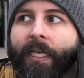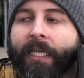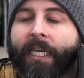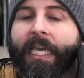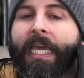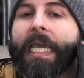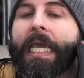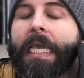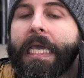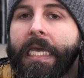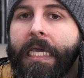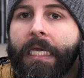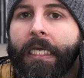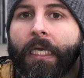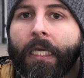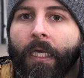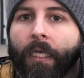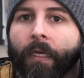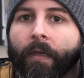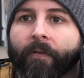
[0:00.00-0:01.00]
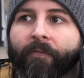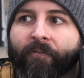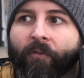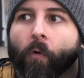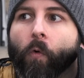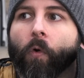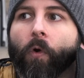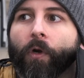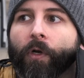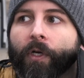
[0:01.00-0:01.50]
king
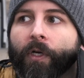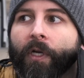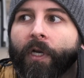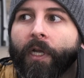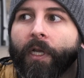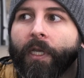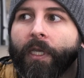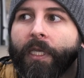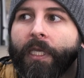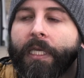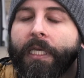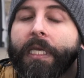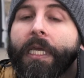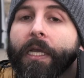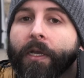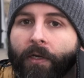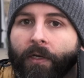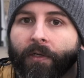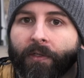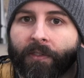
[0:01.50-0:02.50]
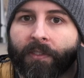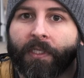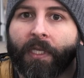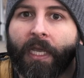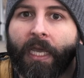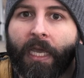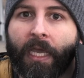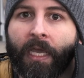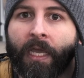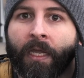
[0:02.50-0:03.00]
for years
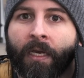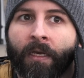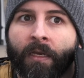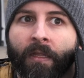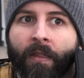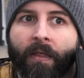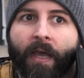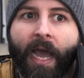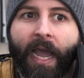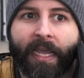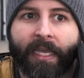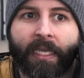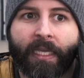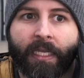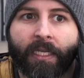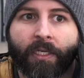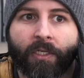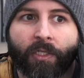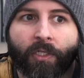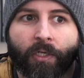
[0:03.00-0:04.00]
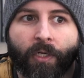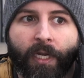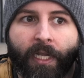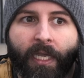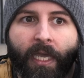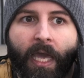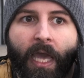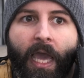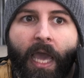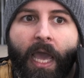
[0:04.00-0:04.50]
in the hiking
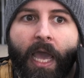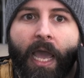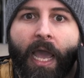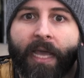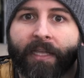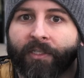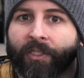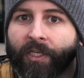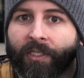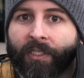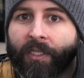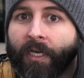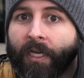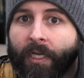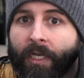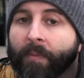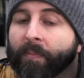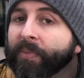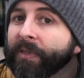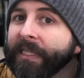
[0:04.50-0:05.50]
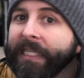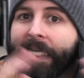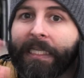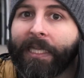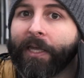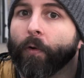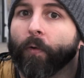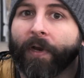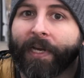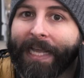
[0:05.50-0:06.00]
industry as just a
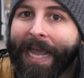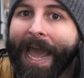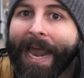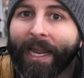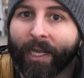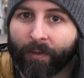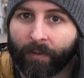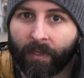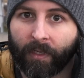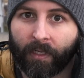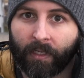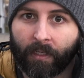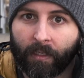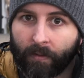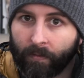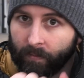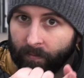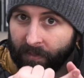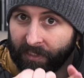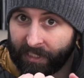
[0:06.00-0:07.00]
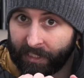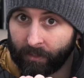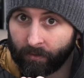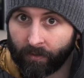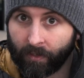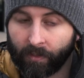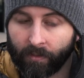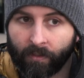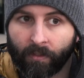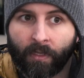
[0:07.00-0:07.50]
completely organic
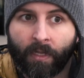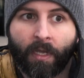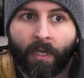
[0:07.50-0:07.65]
material